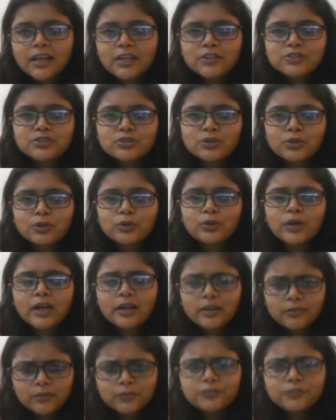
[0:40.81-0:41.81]
So
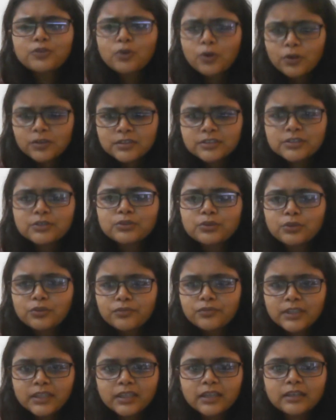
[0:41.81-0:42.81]
of course,
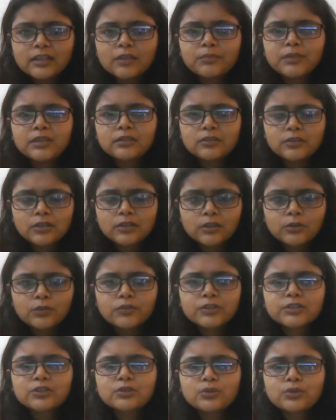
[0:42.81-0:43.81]
we can,
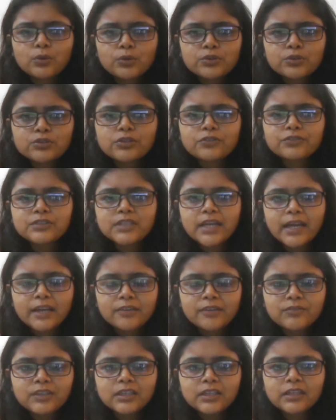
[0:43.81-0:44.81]
over the course of
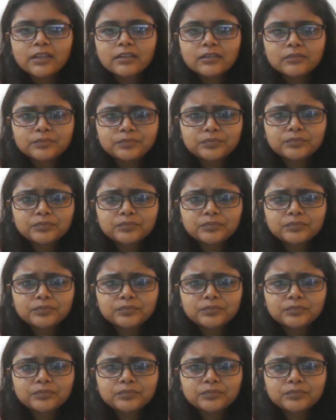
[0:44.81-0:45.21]
time, we can